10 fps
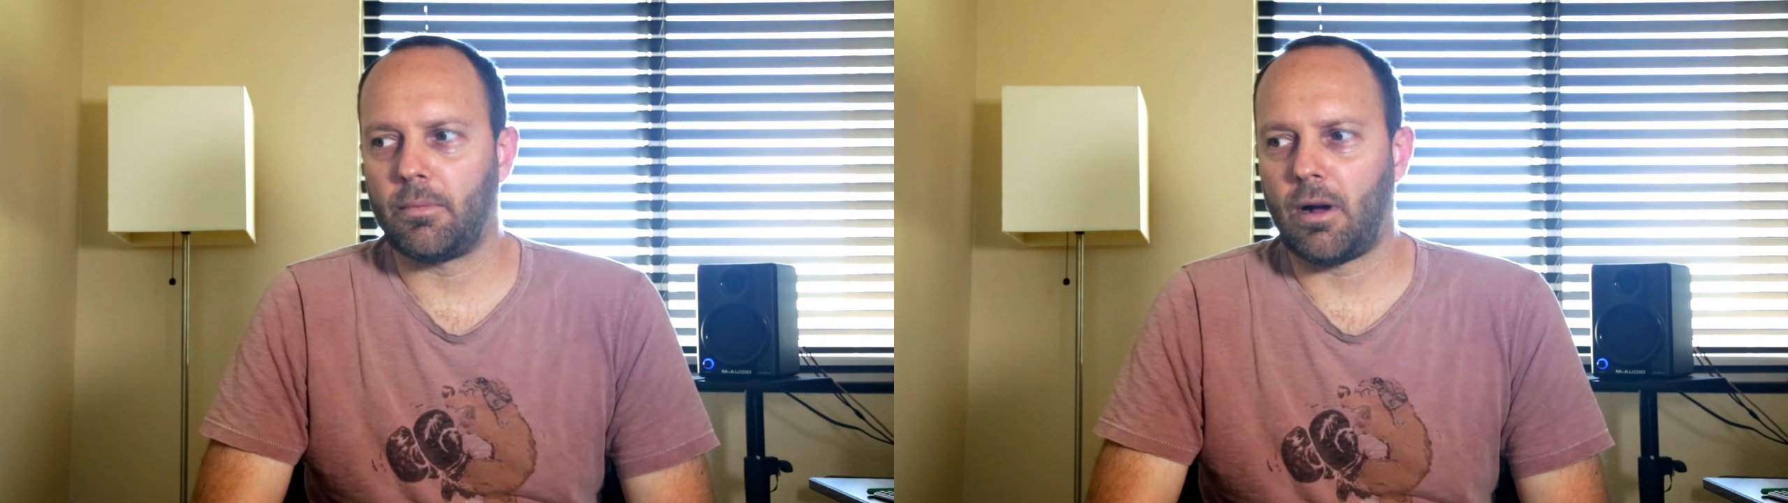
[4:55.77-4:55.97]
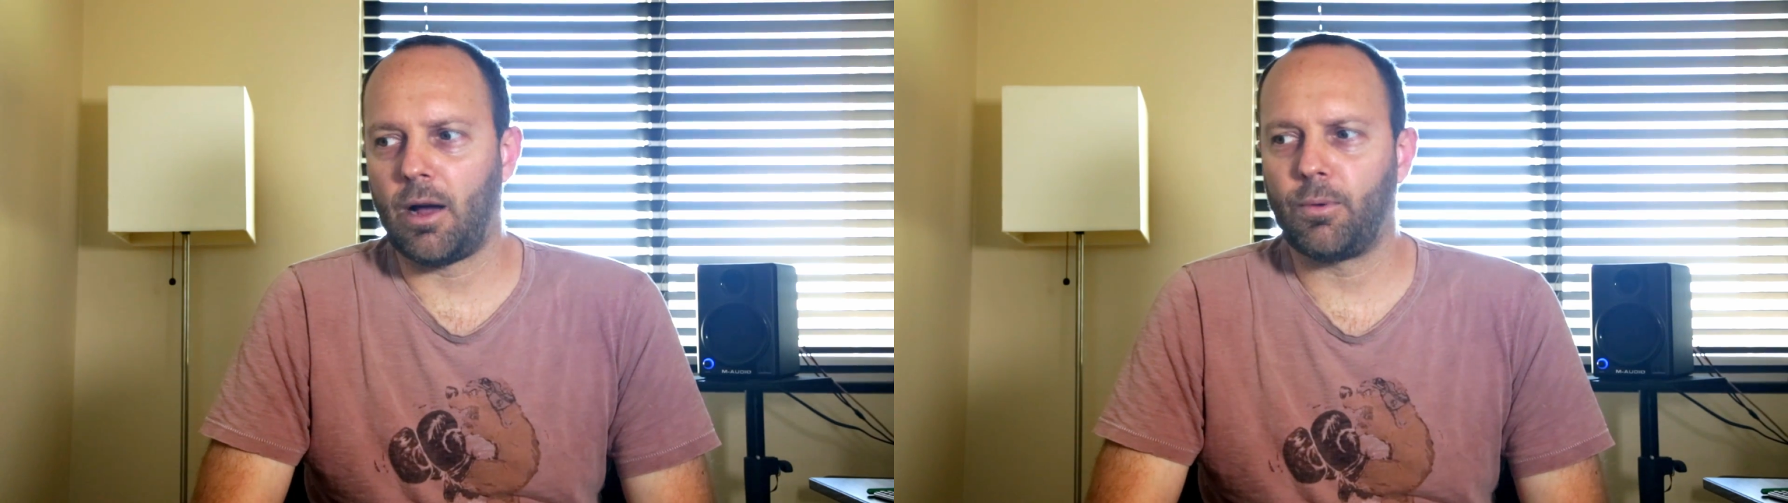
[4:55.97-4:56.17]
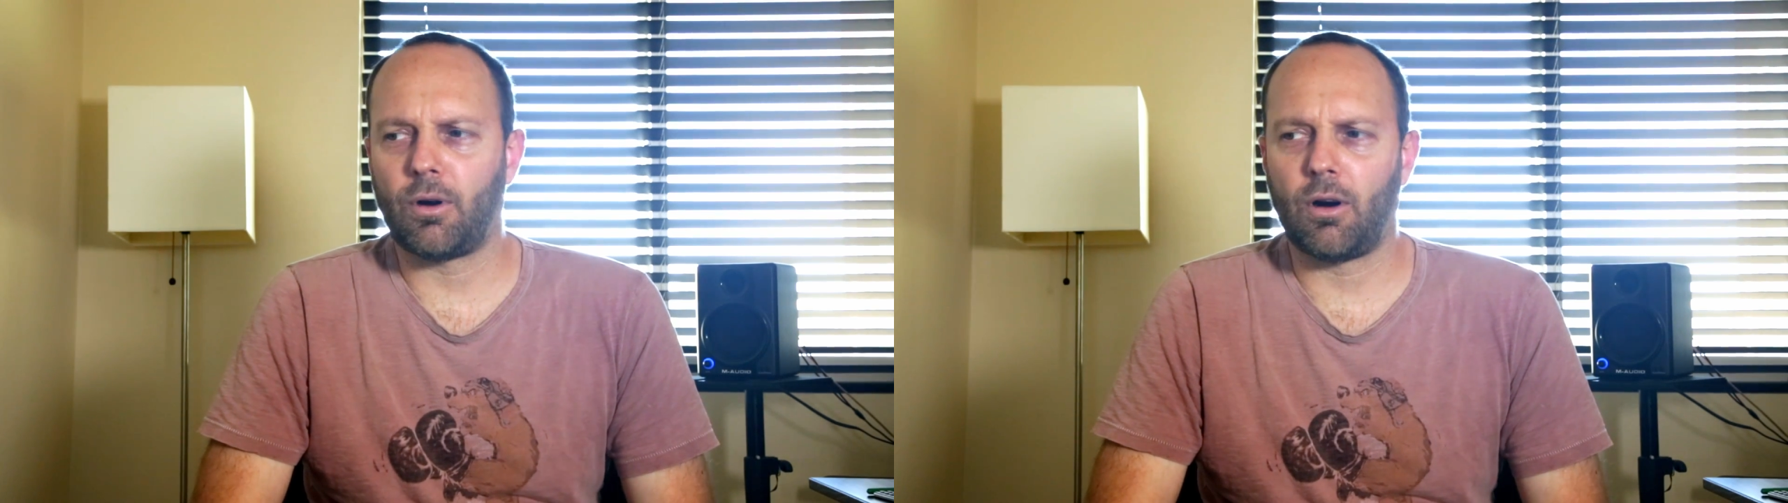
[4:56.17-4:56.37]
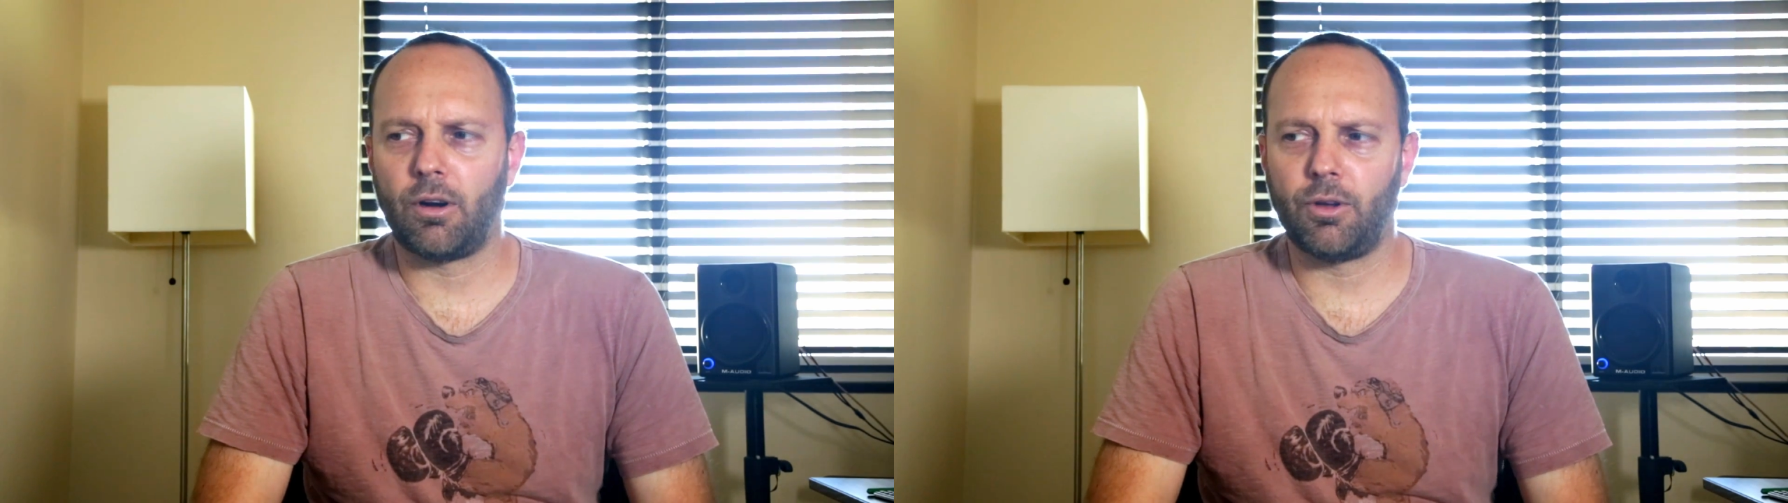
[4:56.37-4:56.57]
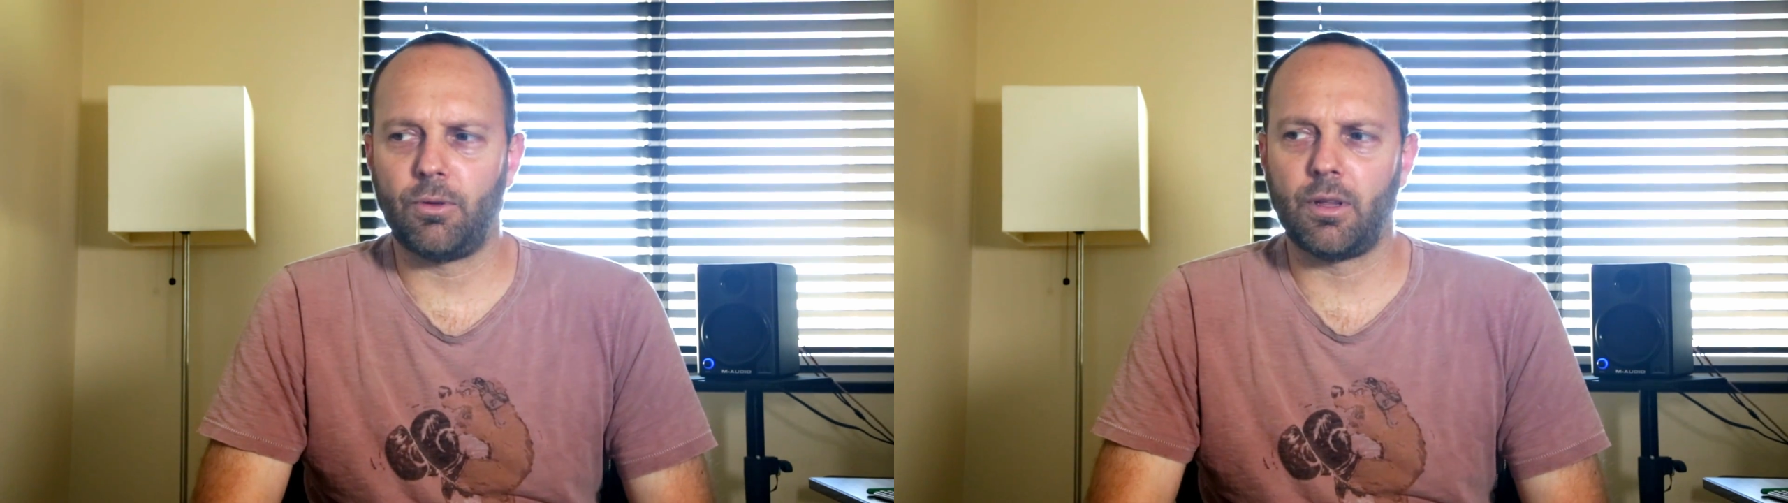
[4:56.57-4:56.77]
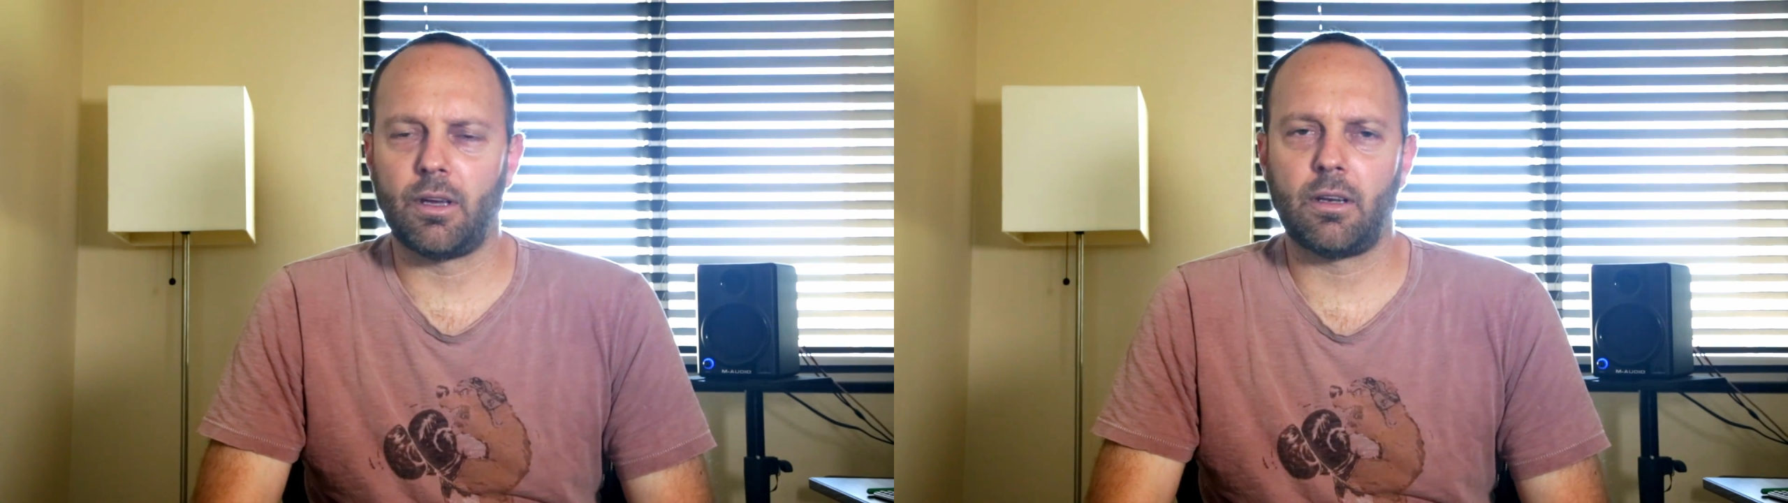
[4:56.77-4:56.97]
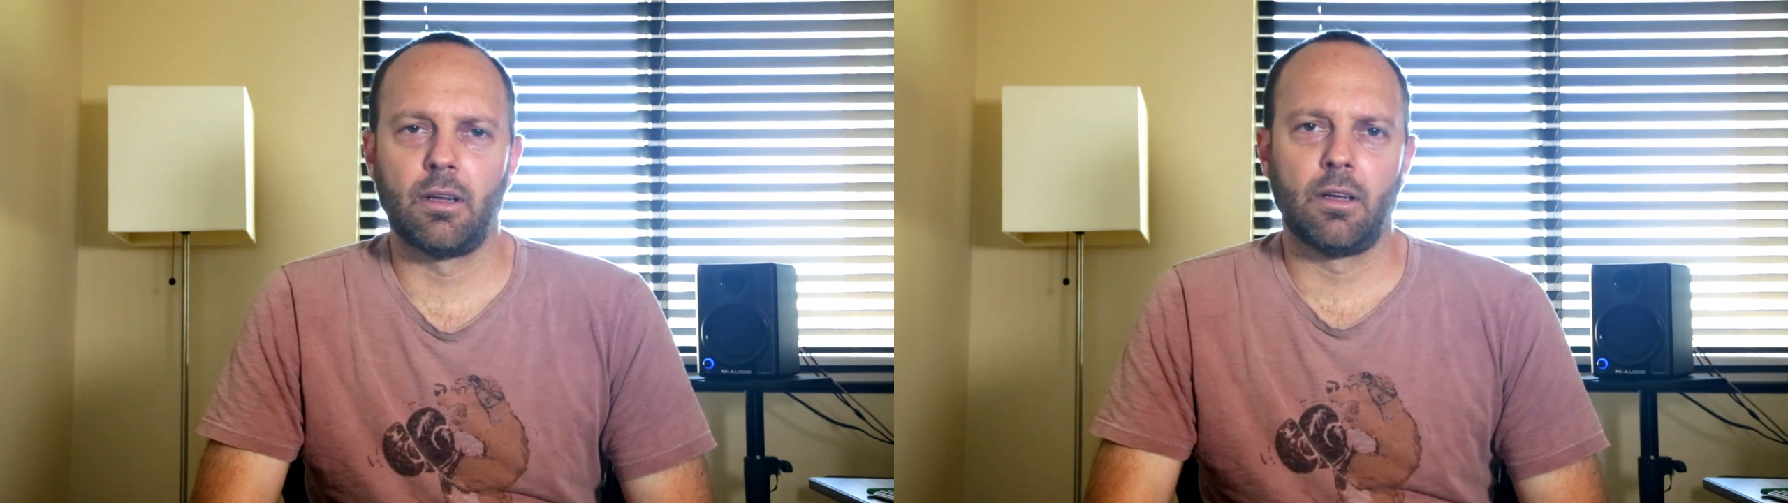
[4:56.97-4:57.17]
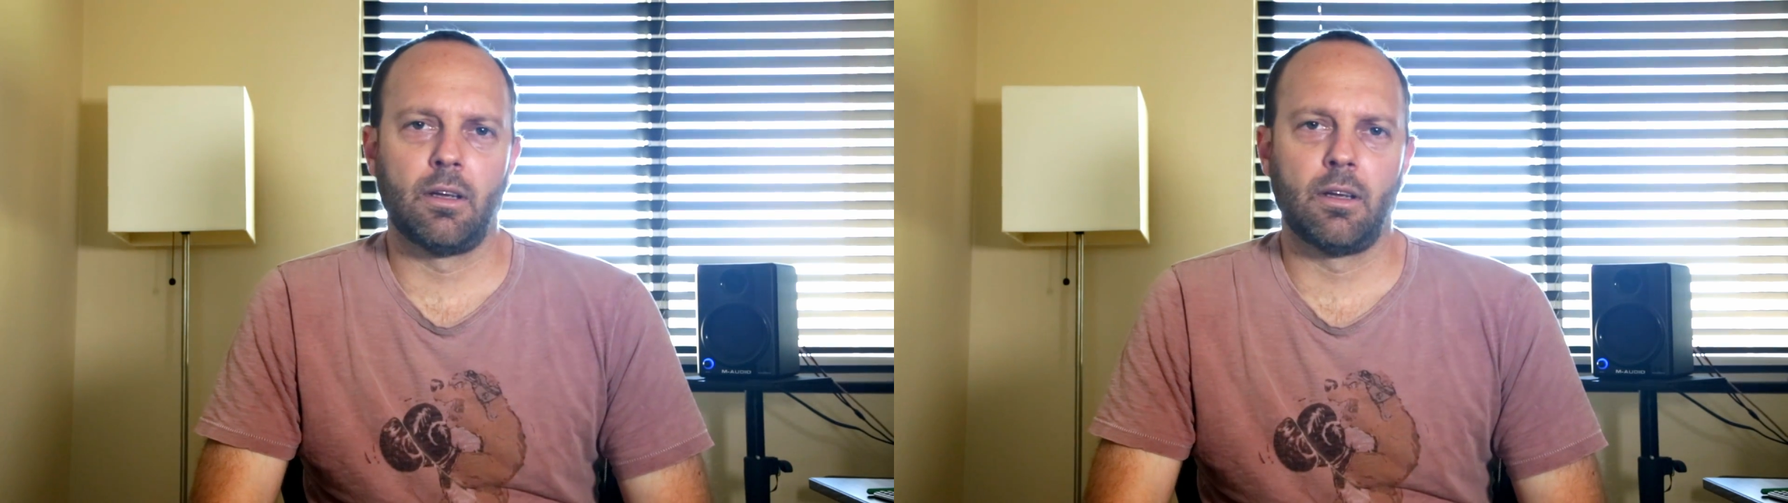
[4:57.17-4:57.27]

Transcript: I would argue that